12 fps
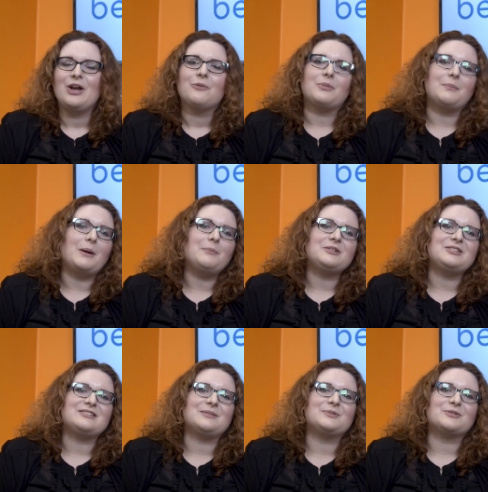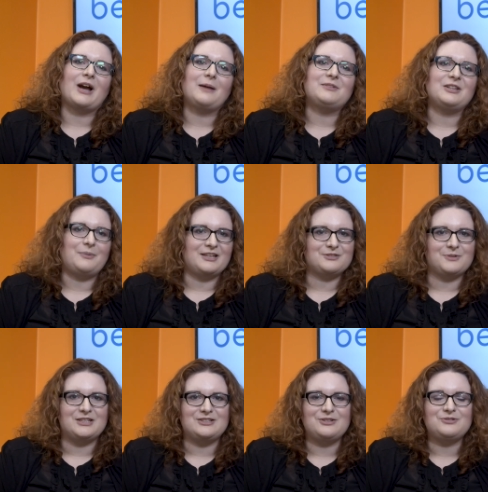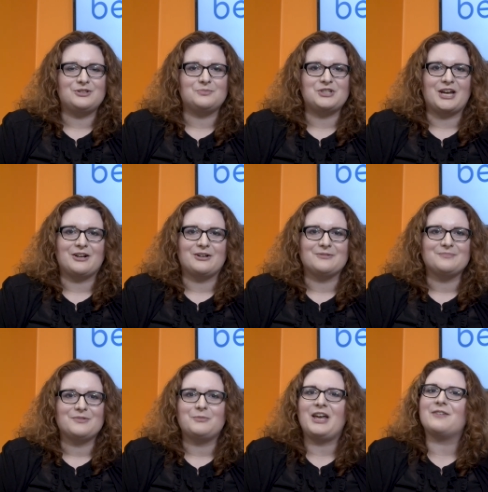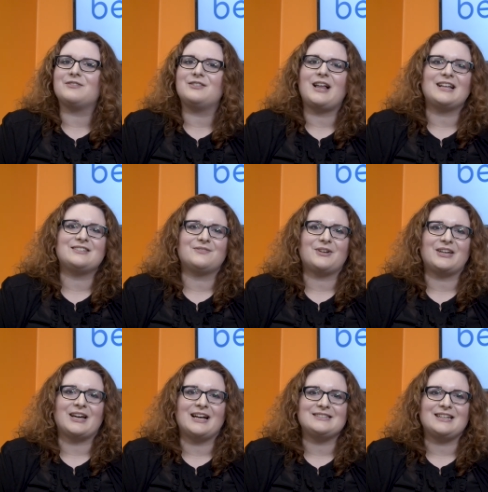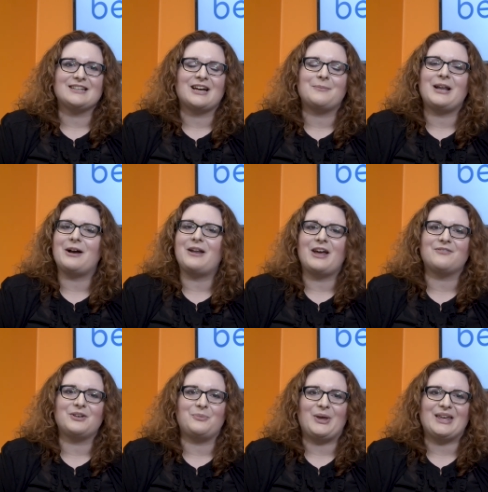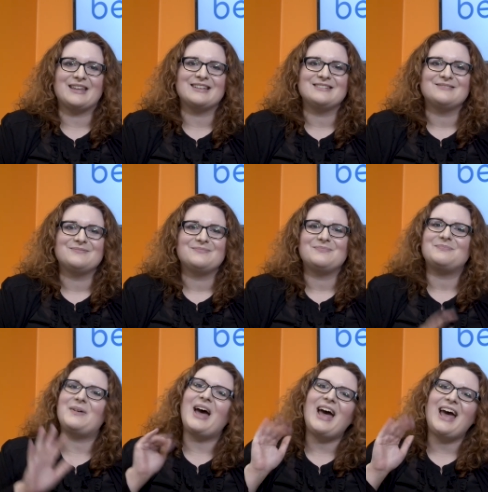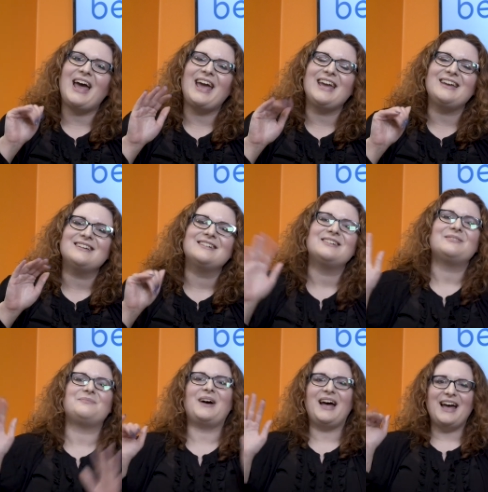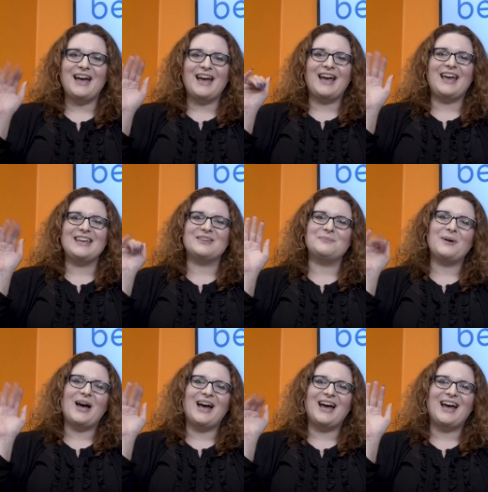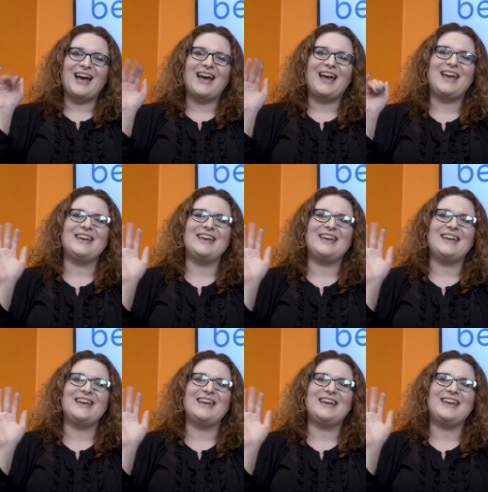Remember to subscribe to the Best Brains YouTube channel. We have lots of great content coming out every week. Bye! Bye! Goodbye!